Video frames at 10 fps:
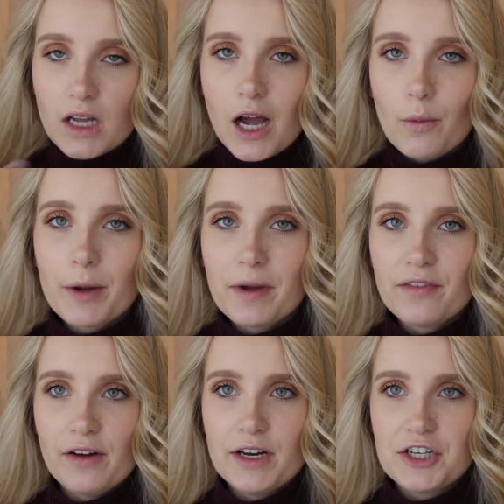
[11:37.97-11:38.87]
I wipe my
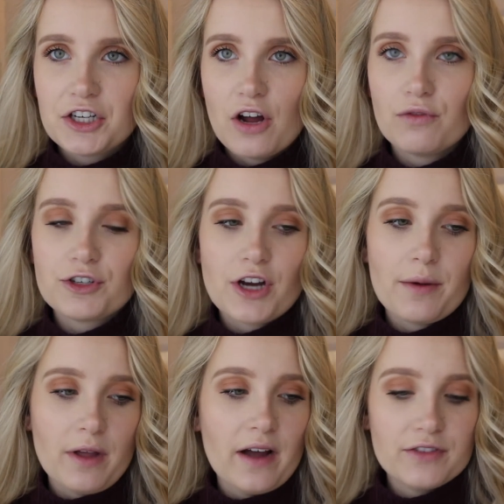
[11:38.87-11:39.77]
foundation off, which I
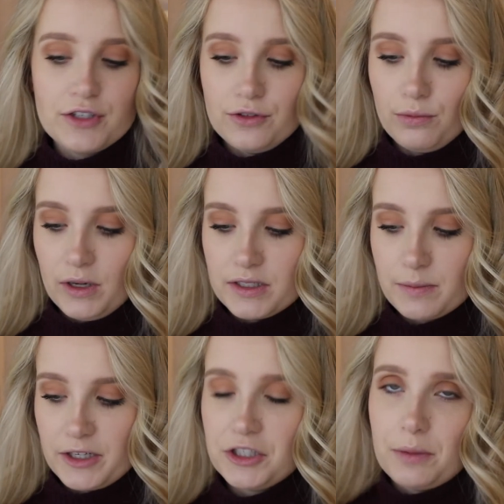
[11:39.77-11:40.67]
will have to do once
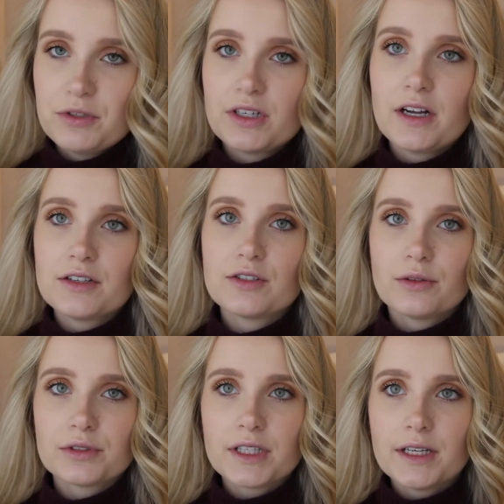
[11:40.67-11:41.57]
my chapstick kind of
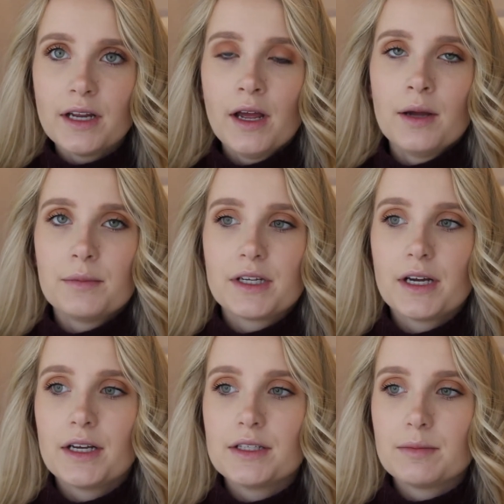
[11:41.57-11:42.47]
soaks in,
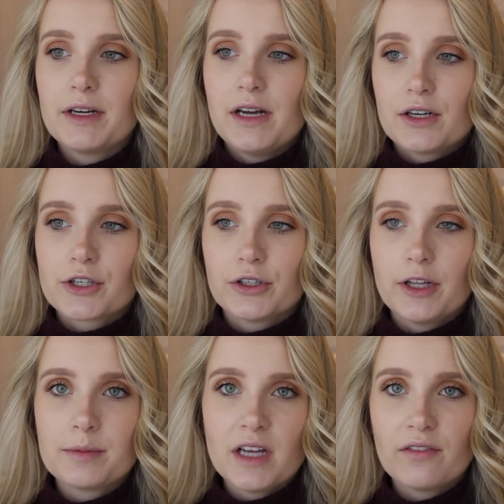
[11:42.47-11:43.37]
because my natural
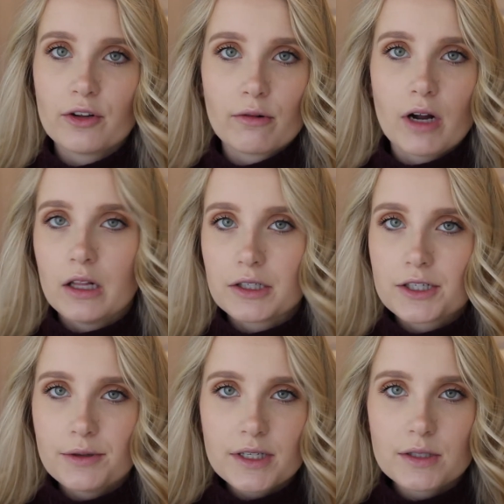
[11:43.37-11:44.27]
lips have their own color
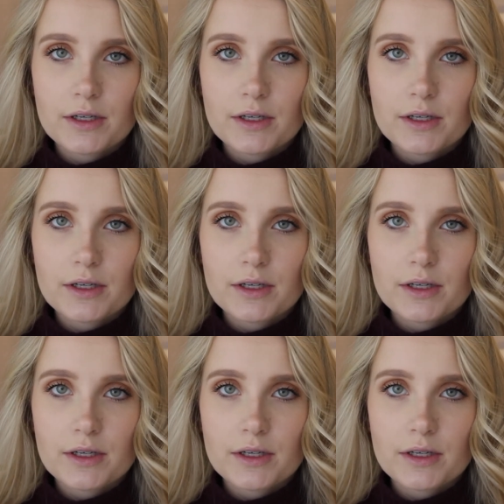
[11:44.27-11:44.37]
to it.